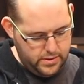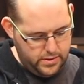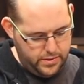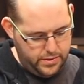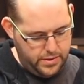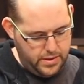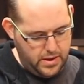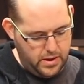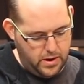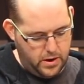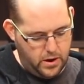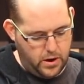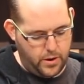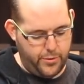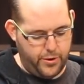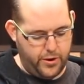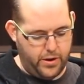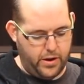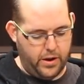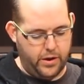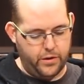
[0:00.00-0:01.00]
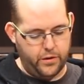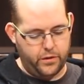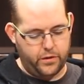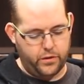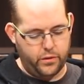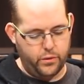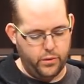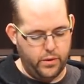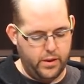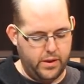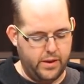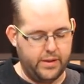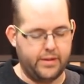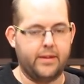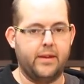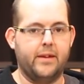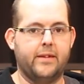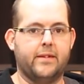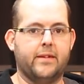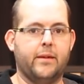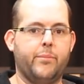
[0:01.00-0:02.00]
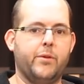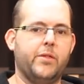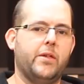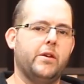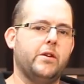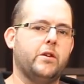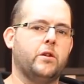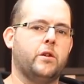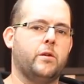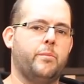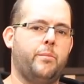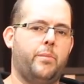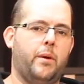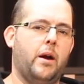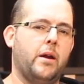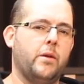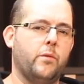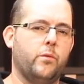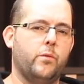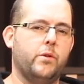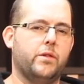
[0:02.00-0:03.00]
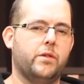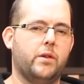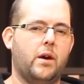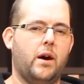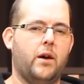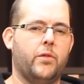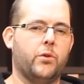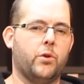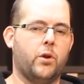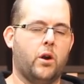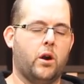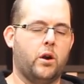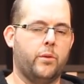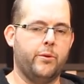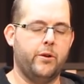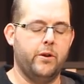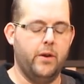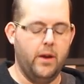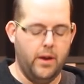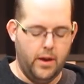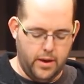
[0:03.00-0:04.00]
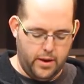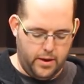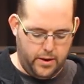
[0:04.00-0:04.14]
The armored undersuit. It's something that you can combine with other armor.